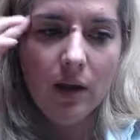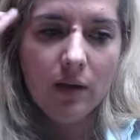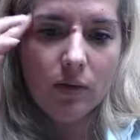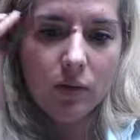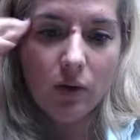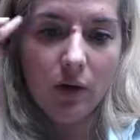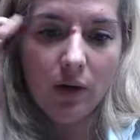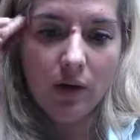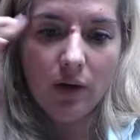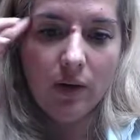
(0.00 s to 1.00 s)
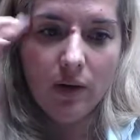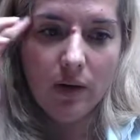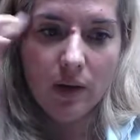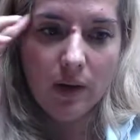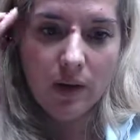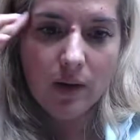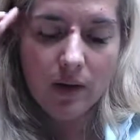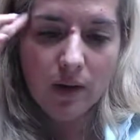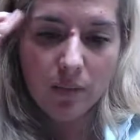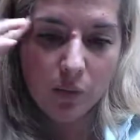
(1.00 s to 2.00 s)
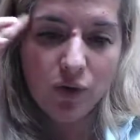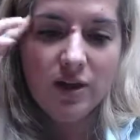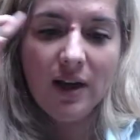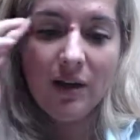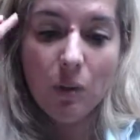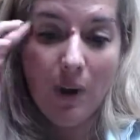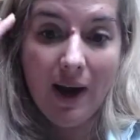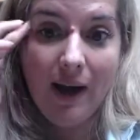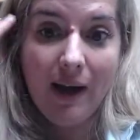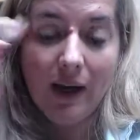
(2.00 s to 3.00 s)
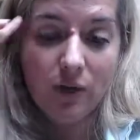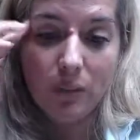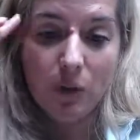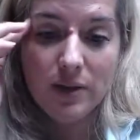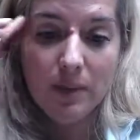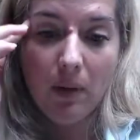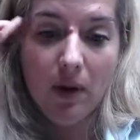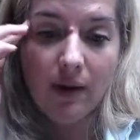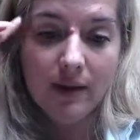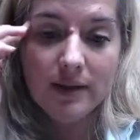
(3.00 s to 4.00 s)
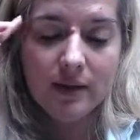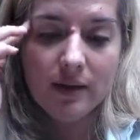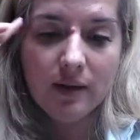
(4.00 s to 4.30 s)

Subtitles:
So your emotion, why, and your body part.